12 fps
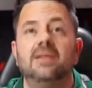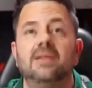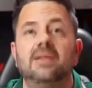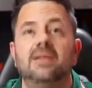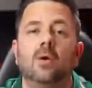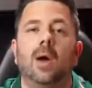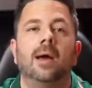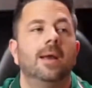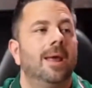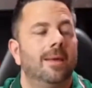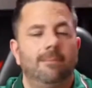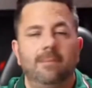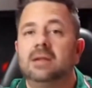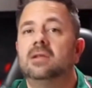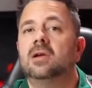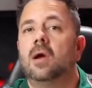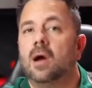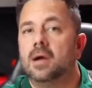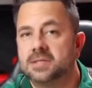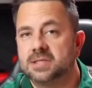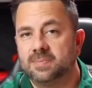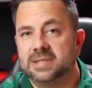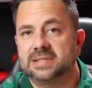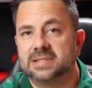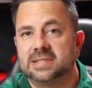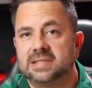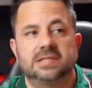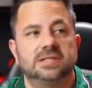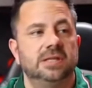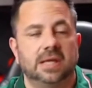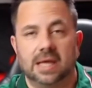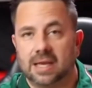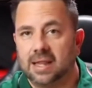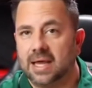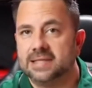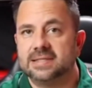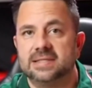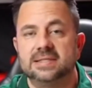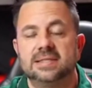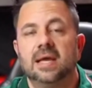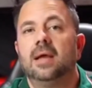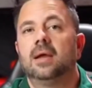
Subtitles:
Then go out, make the conscious business decision to get a license,